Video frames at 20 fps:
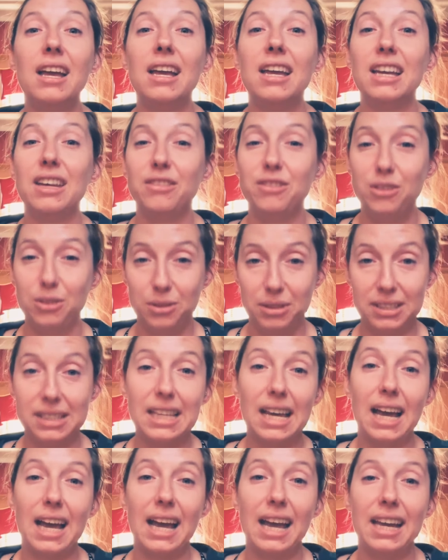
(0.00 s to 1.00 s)
if you
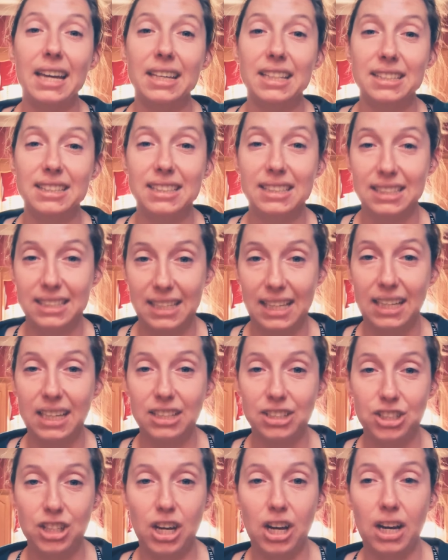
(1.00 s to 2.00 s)
decide to take a
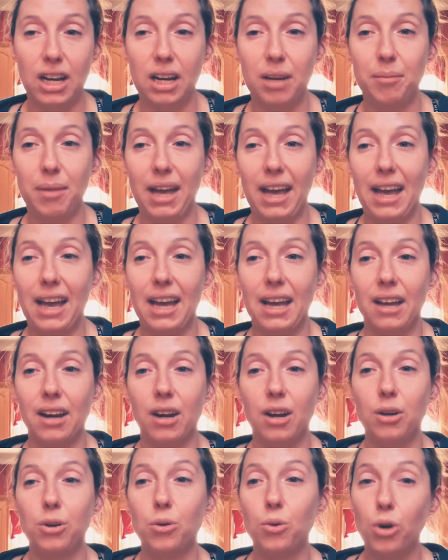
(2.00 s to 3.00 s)
job
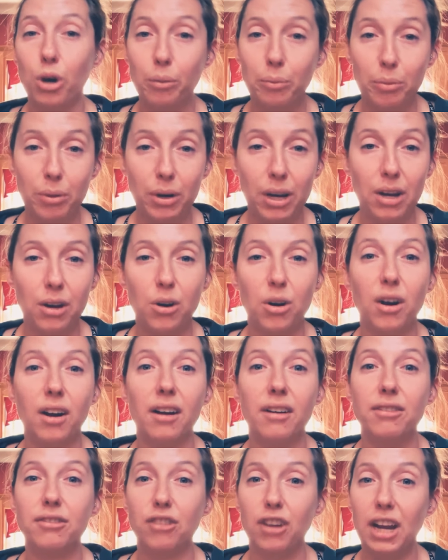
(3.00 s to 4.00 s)
at a corporate or
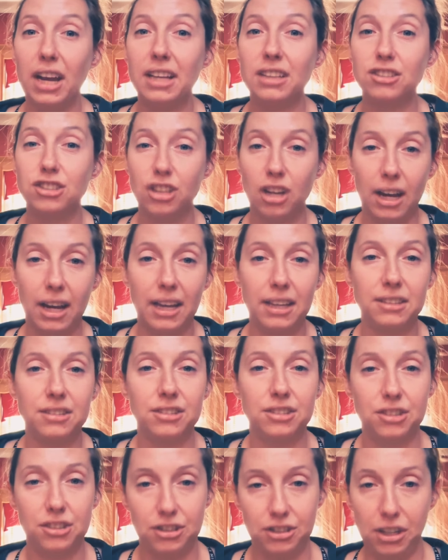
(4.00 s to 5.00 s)
a
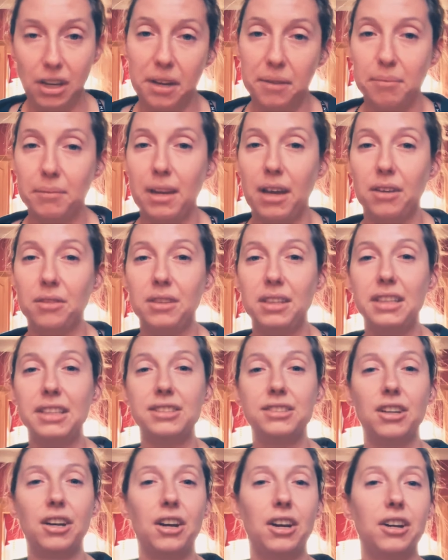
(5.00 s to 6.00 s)
franchised gym. Now
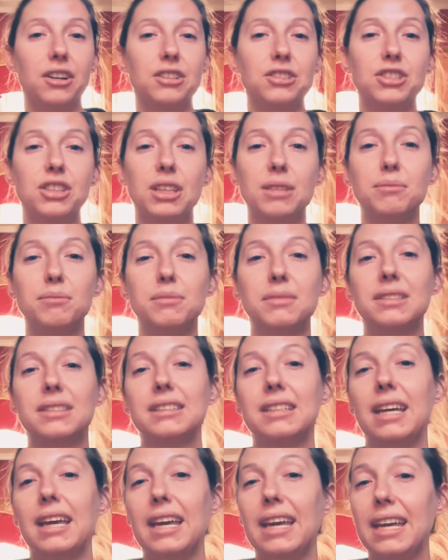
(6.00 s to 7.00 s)
these are
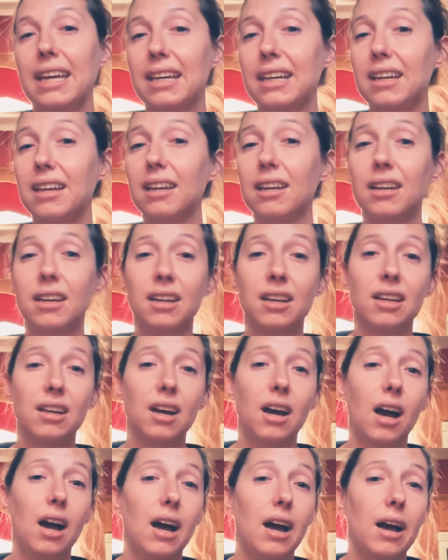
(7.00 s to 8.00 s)
gyms like
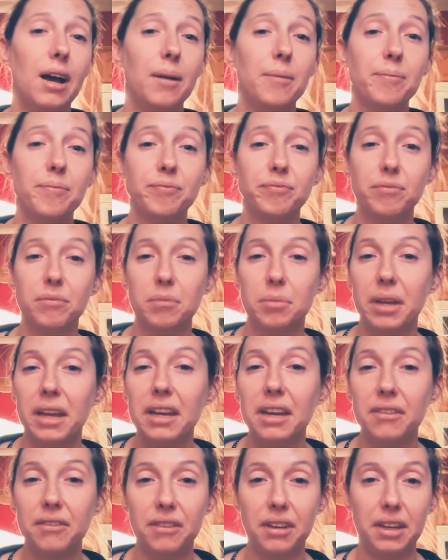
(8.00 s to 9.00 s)

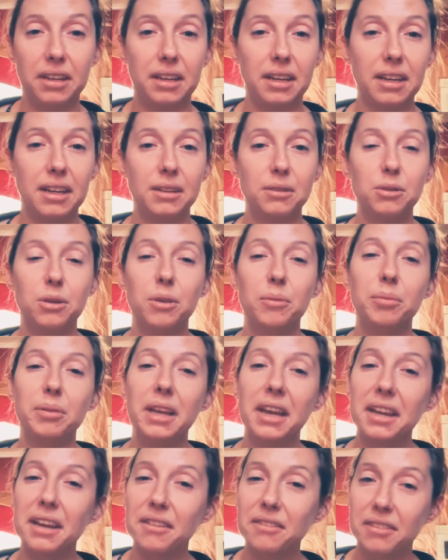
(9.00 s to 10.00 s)
Planet Fitness. Well,
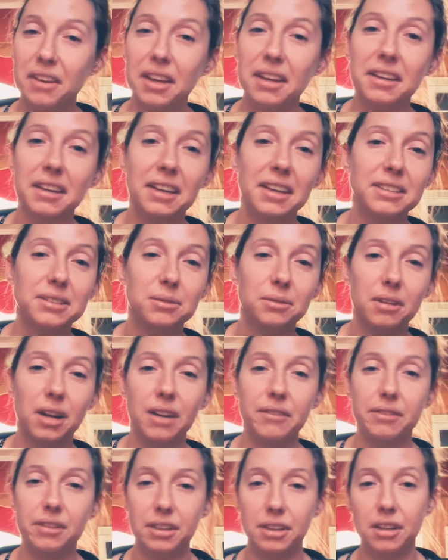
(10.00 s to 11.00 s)
Planet Fitness, we're not
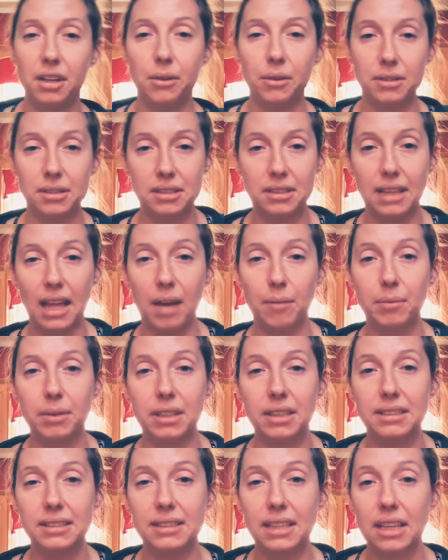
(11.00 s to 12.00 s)
even going to go into that
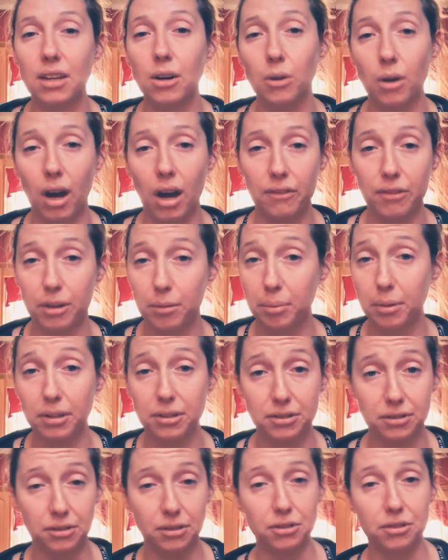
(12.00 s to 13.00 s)
because they don't offer
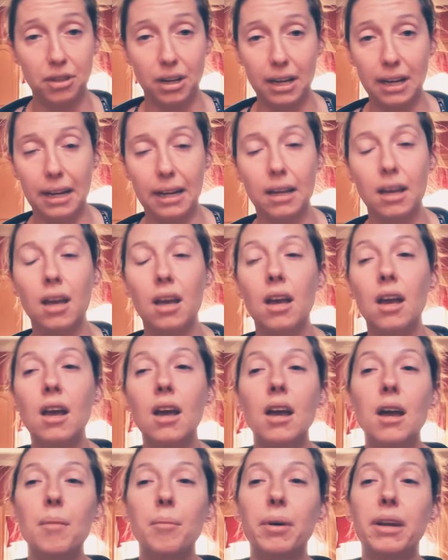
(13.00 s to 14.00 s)
personal training.
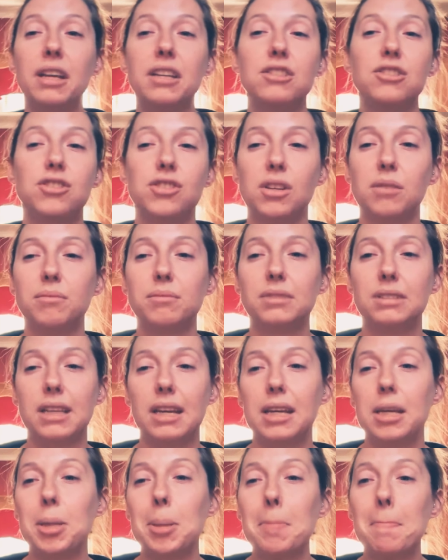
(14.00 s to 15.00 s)
But it's gyms
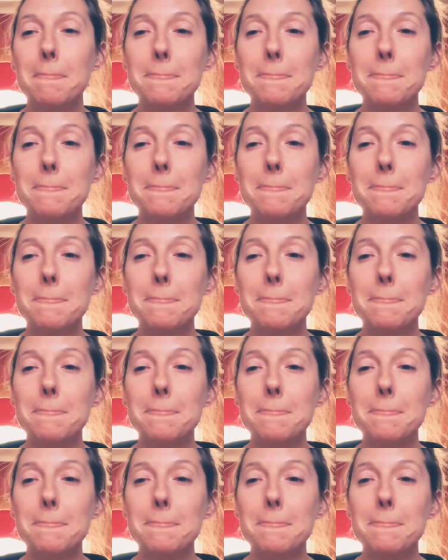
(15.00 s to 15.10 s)
like